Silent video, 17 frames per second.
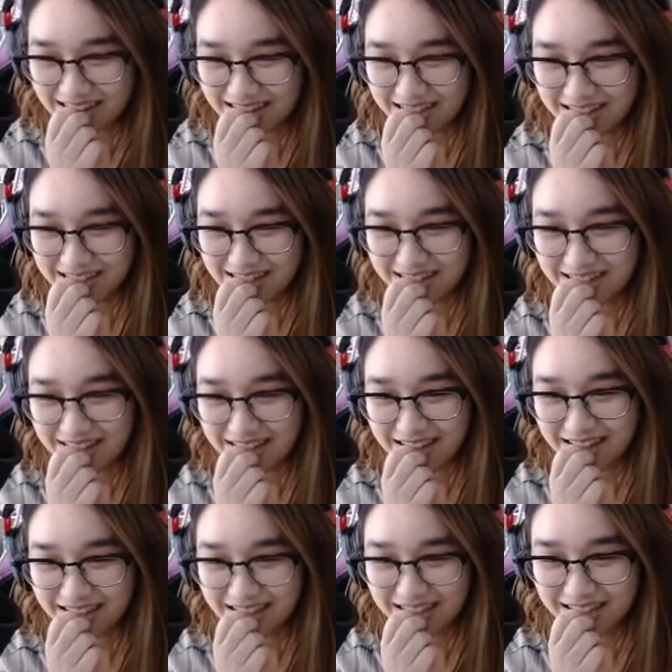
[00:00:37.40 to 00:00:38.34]

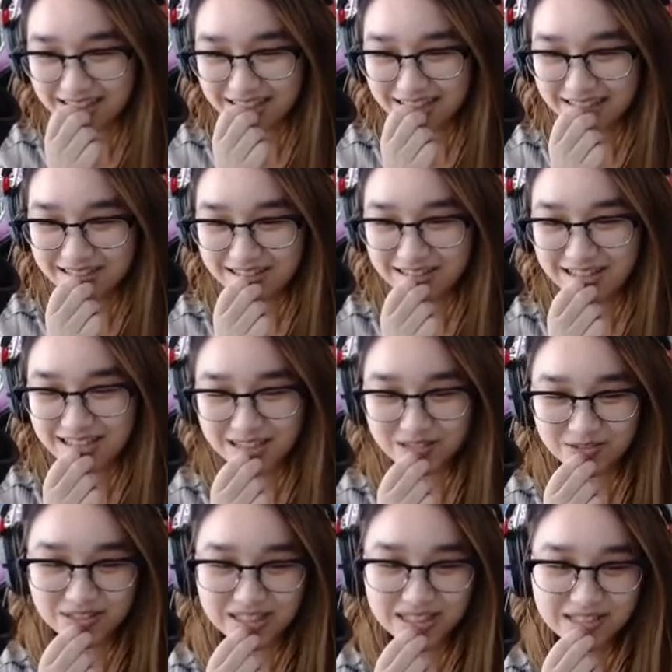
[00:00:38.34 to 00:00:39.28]
Okay, let's do this
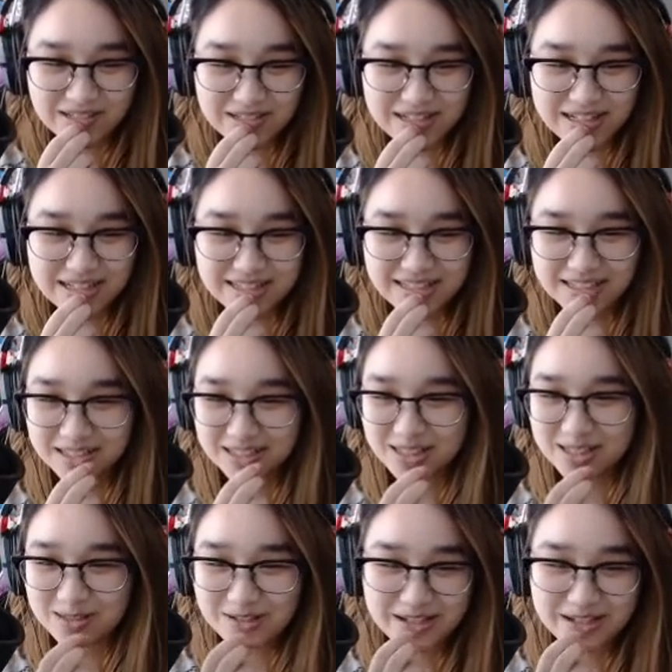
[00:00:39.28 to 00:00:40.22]
first. We're gonna skill
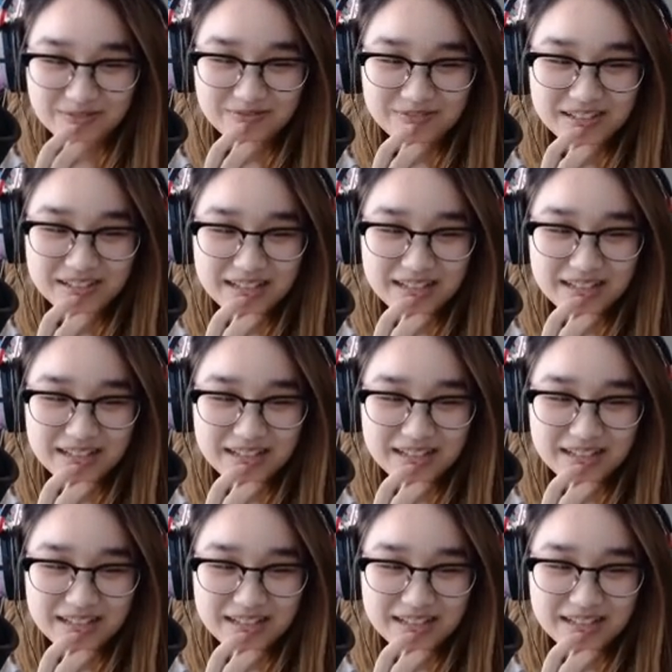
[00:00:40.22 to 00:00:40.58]
swap.